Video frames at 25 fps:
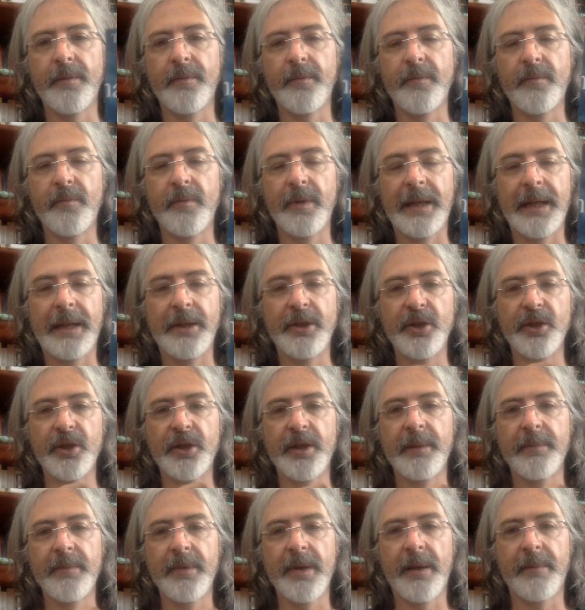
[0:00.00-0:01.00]

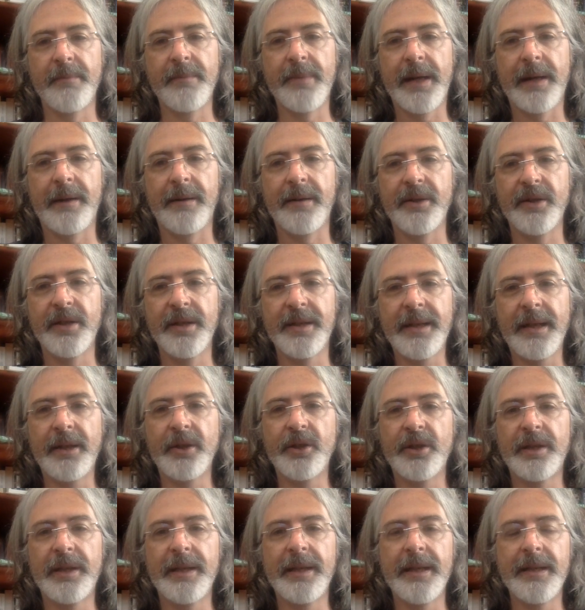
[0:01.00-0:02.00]
relationship come marriage.
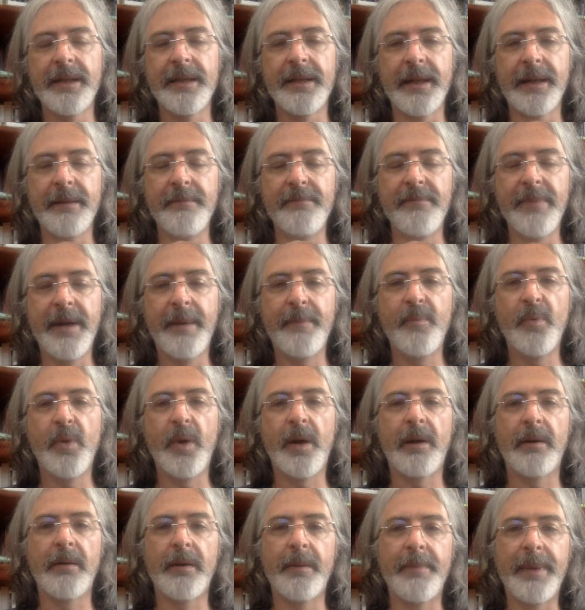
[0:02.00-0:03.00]
Essentially, it's a
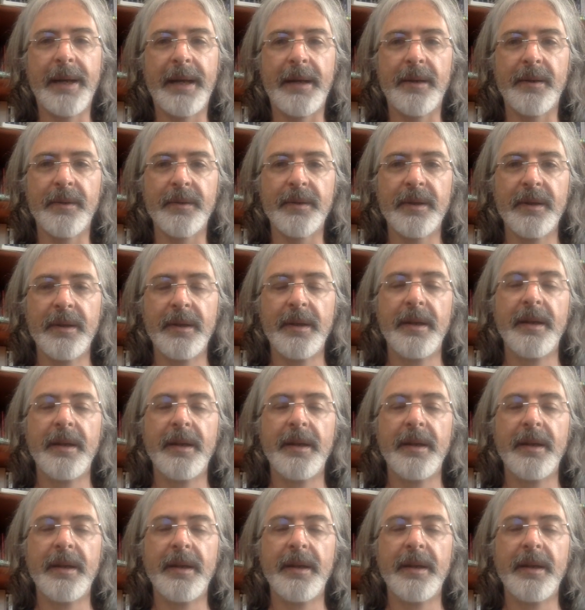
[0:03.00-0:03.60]
memoir about,